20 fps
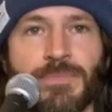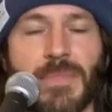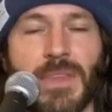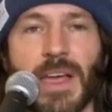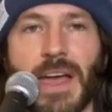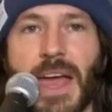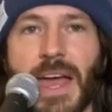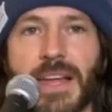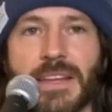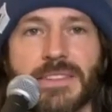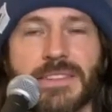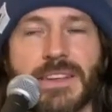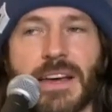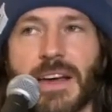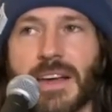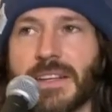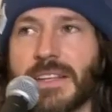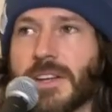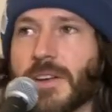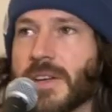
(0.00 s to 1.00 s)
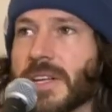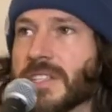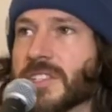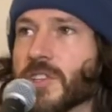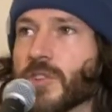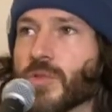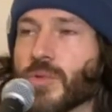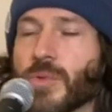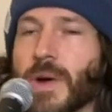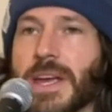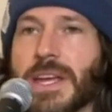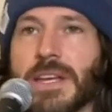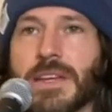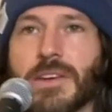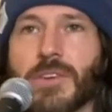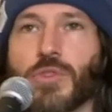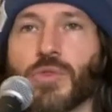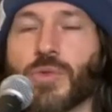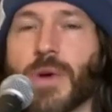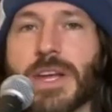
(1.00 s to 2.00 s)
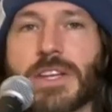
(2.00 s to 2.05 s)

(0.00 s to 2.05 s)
And, it's a great